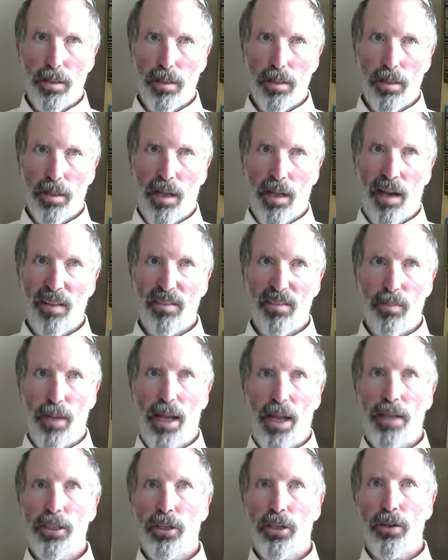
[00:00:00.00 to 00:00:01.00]

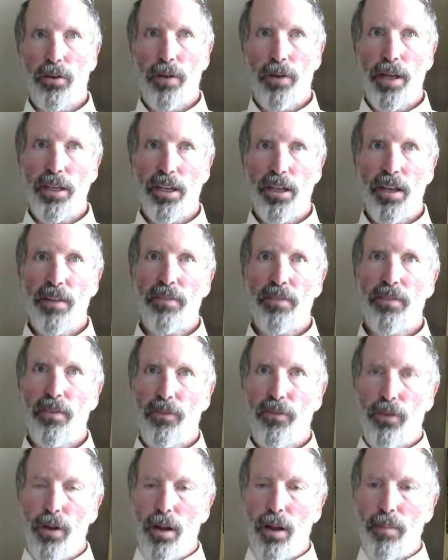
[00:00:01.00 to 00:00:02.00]
cosmological redshift
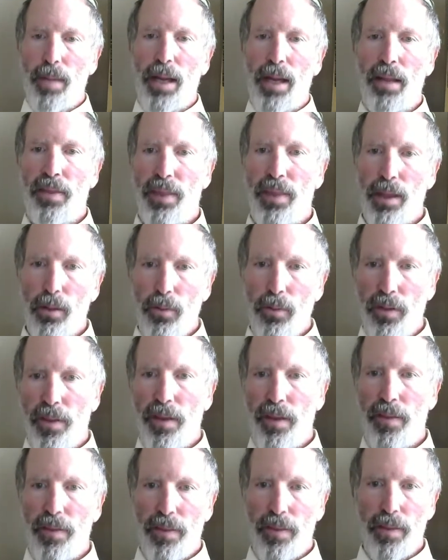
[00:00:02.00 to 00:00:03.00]
from anything
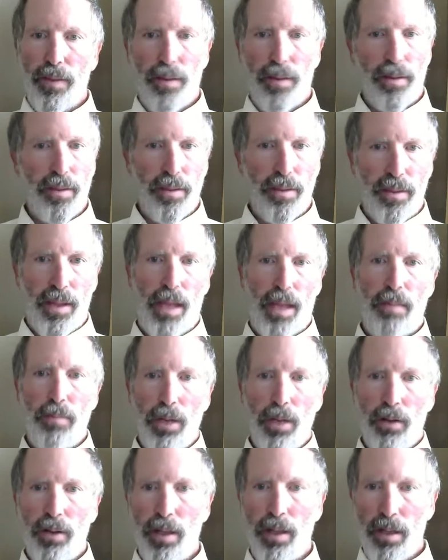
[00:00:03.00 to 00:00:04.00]
within 10
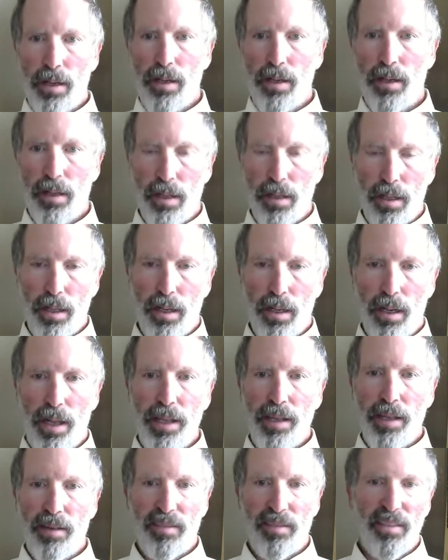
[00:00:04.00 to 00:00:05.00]
million
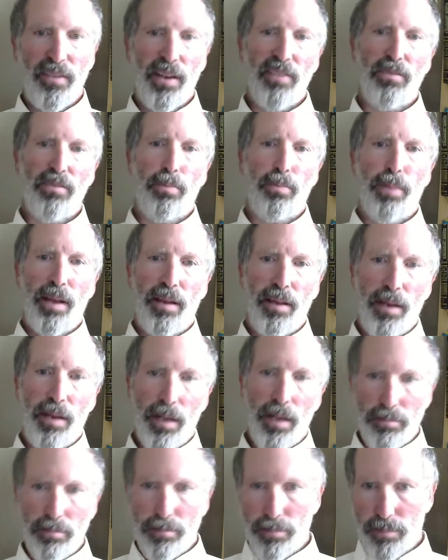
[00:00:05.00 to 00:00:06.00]
light years of us,
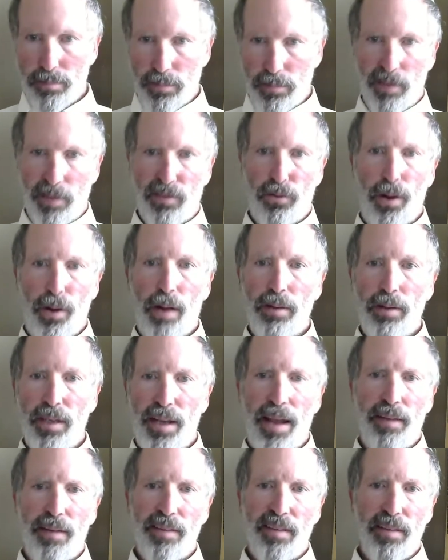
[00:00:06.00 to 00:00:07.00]
just round
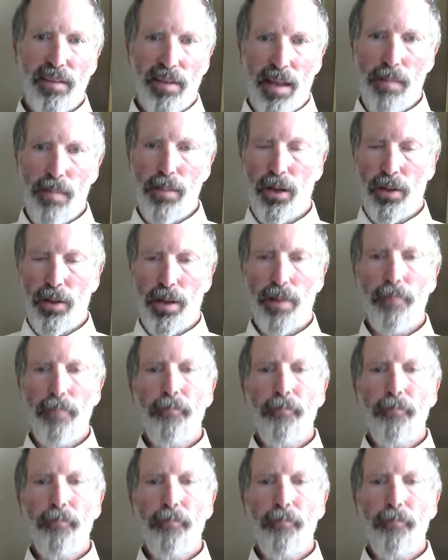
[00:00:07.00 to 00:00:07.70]
it down to 10 million.